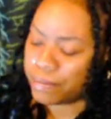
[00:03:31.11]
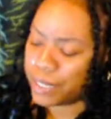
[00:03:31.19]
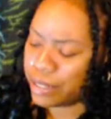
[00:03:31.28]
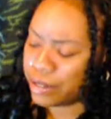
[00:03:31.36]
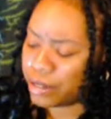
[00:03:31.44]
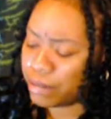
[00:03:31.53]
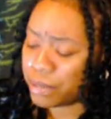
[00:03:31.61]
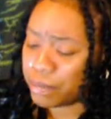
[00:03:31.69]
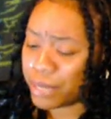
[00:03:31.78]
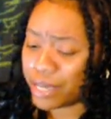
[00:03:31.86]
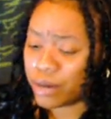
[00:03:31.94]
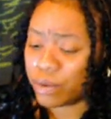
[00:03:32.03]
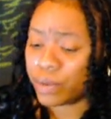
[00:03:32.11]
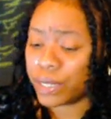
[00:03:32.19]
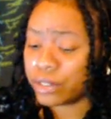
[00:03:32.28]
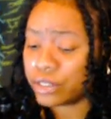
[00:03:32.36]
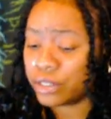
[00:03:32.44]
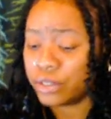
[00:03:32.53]
It could have been made
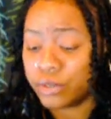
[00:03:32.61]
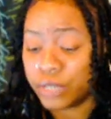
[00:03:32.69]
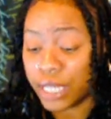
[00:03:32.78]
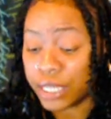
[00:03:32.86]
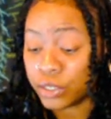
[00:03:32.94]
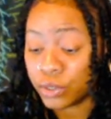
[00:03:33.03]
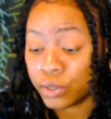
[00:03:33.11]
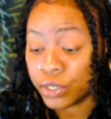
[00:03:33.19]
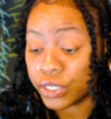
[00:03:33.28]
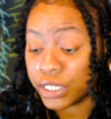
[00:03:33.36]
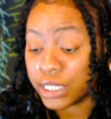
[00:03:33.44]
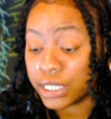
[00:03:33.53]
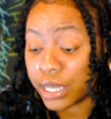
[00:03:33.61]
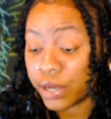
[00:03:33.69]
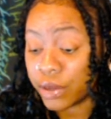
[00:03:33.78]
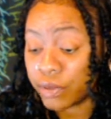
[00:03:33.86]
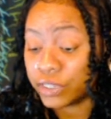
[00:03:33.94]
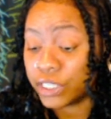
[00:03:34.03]
aware to you, like to
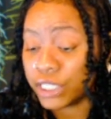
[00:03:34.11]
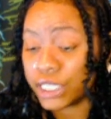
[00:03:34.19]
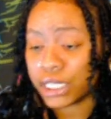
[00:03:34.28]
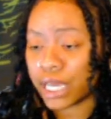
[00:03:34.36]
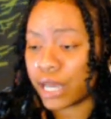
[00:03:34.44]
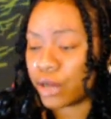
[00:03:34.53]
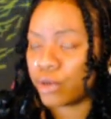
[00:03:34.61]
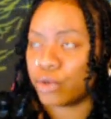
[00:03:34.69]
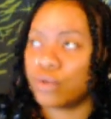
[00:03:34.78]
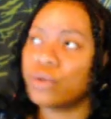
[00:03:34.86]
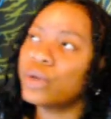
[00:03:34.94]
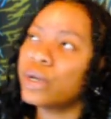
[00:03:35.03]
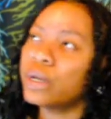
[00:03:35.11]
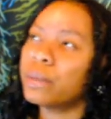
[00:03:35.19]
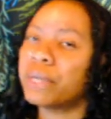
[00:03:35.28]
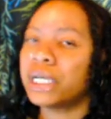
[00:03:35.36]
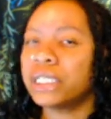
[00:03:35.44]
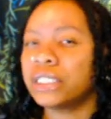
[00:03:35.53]
yourself, just how
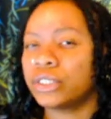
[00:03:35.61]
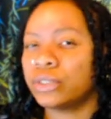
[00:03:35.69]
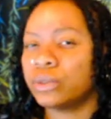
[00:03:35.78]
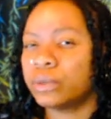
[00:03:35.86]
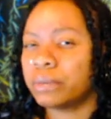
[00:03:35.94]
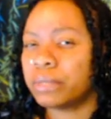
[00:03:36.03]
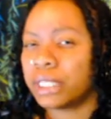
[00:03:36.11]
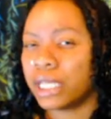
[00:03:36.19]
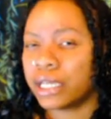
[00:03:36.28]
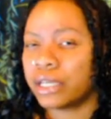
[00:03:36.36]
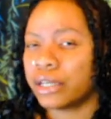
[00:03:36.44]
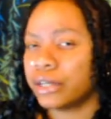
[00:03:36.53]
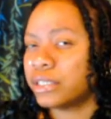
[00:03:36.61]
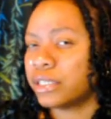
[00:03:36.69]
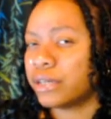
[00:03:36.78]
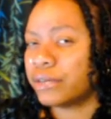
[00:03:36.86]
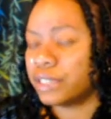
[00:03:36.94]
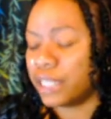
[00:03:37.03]
much you were playing
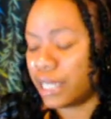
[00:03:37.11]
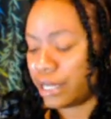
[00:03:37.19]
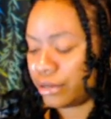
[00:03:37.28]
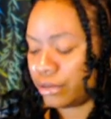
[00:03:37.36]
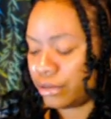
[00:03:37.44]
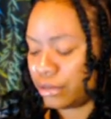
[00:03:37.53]
yourself down.